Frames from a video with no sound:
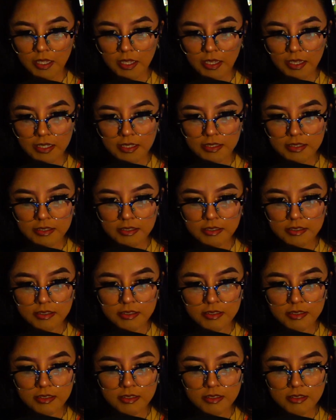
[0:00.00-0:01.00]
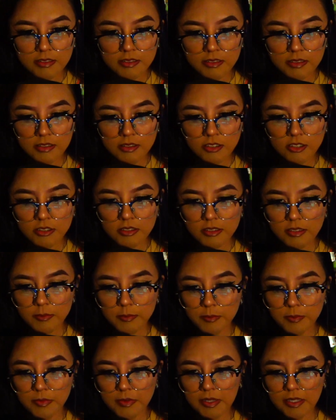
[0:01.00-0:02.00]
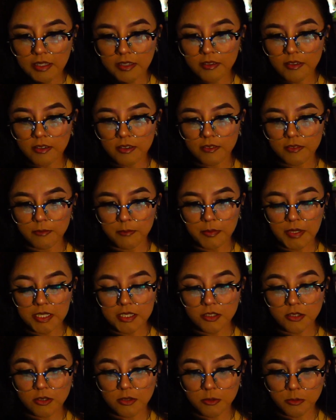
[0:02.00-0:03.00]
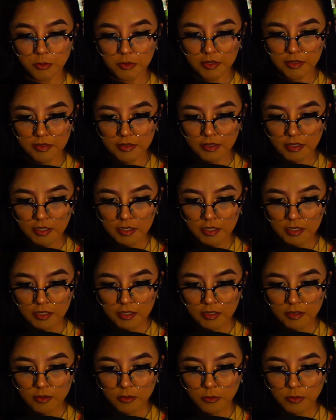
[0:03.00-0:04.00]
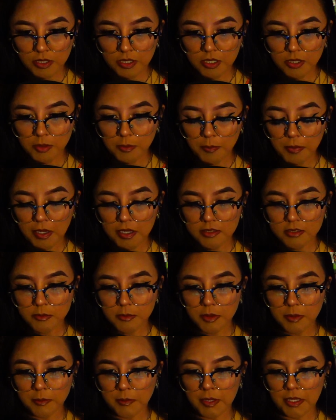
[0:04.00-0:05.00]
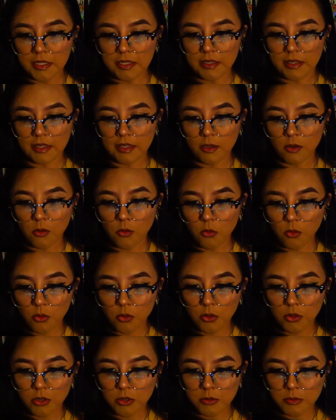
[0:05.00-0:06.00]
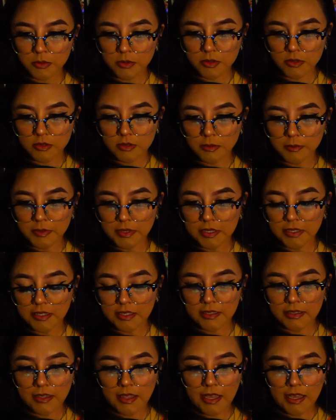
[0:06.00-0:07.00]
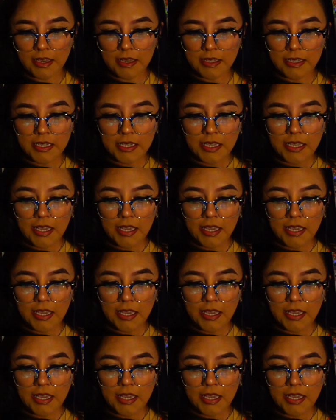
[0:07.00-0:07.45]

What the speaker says: and just like pictures with what could possibly be like orbs or something like that.